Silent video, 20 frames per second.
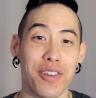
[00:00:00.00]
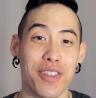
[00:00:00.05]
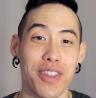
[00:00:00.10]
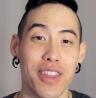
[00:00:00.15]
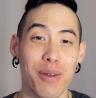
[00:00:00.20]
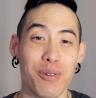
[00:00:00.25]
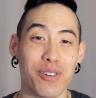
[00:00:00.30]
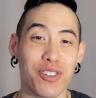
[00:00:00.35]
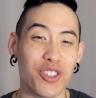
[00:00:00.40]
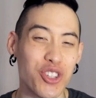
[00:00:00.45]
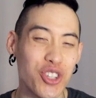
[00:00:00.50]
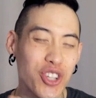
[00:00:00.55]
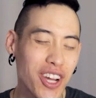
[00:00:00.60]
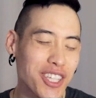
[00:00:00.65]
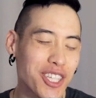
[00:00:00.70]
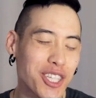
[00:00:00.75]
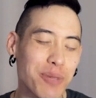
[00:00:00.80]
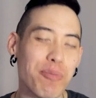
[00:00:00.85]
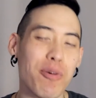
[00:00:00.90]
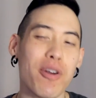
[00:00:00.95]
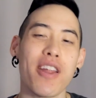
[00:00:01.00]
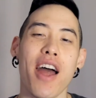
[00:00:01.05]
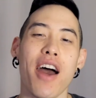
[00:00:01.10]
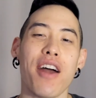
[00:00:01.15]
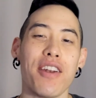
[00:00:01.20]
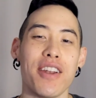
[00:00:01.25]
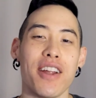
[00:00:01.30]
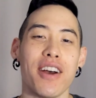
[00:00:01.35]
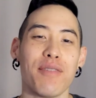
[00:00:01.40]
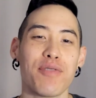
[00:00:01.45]
They were just spread out
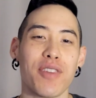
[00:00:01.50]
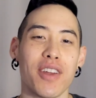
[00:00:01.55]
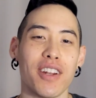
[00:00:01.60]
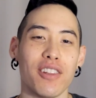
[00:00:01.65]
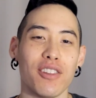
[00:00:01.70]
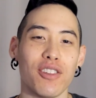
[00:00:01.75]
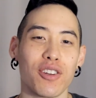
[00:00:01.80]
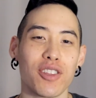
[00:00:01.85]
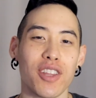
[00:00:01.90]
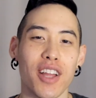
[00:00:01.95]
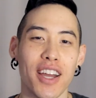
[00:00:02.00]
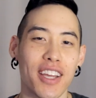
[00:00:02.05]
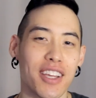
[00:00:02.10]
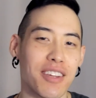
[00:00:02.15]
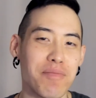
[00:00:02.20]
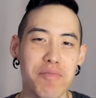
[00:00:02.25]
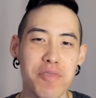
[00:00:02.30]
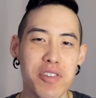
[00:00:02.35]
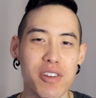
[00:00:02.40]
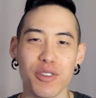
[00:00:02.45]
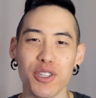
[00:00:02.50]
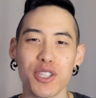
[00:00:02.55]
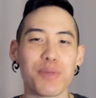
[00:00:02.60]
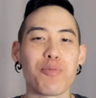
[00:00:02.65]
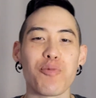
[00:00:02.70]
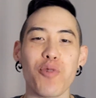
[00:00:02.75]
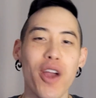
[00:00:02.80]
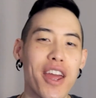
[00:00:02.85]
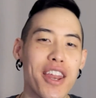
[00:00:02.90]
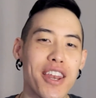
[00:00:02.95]
enough that it looked like,
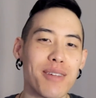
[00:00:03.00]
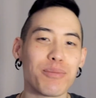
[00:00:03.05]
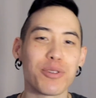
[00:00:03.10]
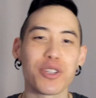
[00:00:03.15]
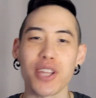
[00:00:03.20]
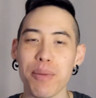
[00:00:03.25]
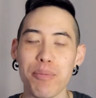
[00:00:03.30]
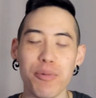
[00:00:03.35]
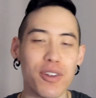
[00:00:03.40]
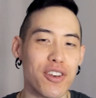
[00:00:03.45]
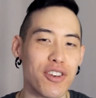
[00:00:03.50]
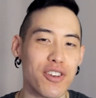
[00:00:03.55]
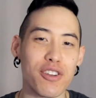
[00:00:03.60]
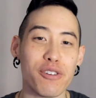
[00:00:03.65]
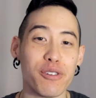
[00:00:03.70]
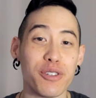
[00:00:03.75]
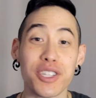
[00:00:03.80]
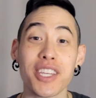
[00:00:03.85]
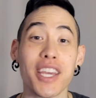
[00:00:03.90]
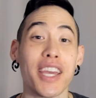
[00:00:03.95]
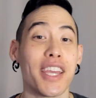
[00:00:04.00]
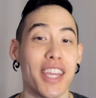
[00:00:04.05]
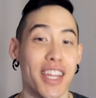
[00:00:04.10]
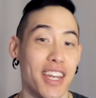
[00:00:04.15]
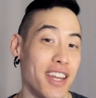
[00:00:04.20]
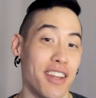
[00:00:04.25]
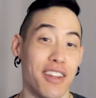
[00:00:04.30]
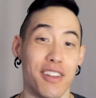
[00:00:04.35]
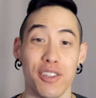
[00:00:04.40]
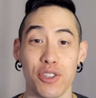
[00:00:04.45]
some random separate dudes kicking
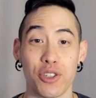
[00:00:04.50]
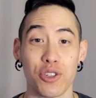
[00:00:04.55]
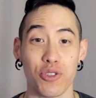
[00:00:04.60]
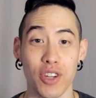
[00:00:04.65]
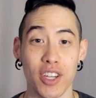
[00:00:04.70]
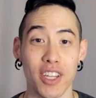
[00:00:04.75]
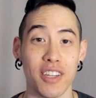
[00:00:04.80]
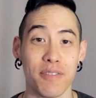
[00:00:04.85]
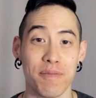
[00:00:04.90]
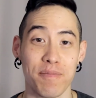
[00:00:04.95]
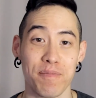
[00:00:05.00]
it in the street.